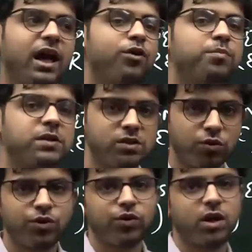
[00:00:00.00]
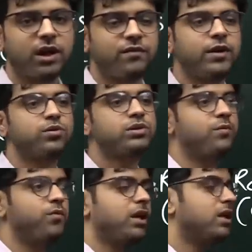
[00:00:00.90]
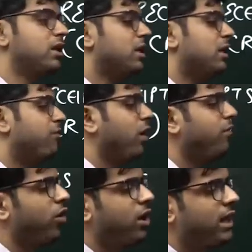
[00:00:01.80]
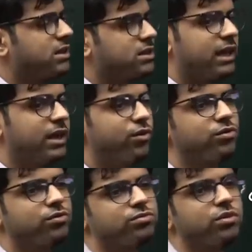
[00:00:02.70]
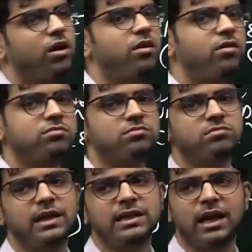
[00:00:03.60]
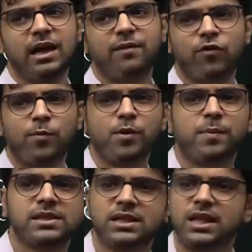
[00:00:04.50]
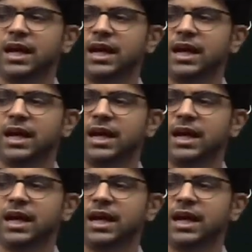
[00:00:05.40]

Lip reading: lakh rupees loan you are giving to someone. What else can you do from your personal